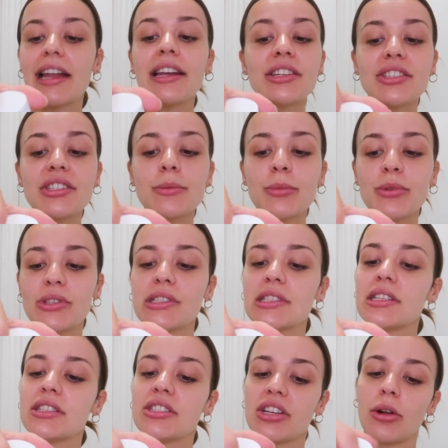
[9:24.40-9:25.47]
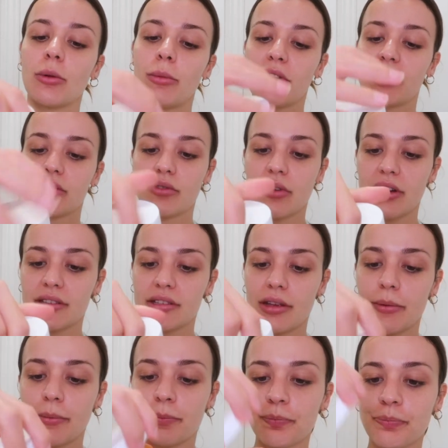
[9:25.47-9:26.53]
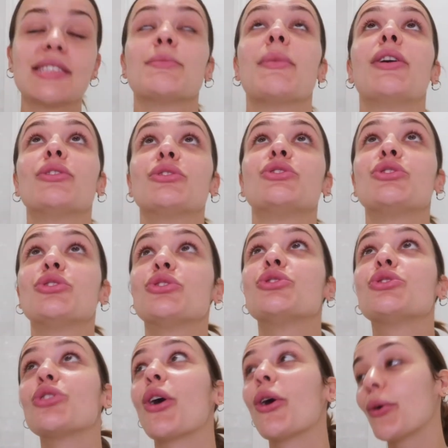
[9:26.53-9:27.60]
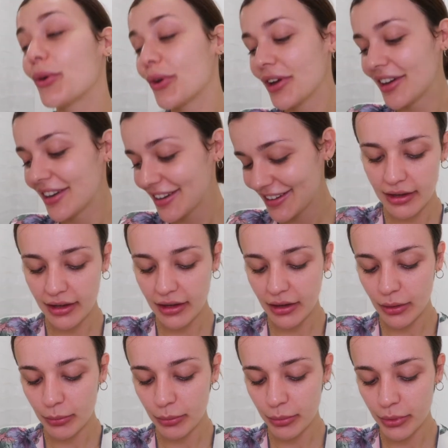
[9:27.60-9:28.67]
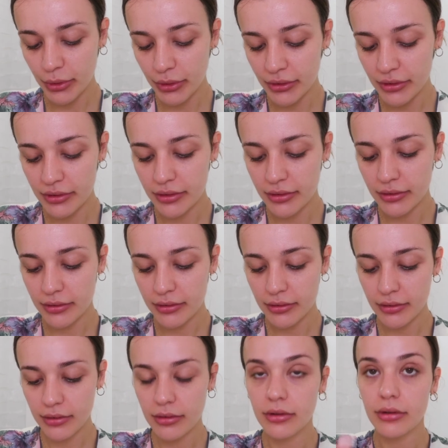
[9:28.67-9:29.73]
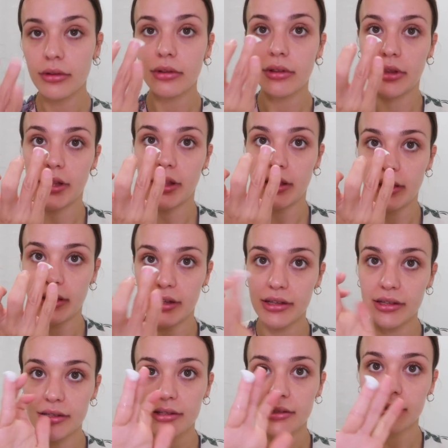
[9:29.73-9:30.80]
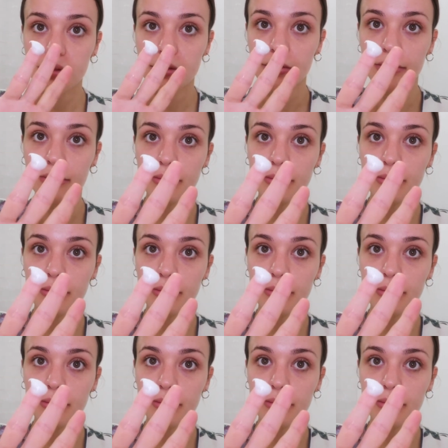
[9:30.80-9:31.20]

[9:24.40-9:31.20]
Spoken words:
Energy Boosting Gel Moisturizer. It smells so good. I'll put like this.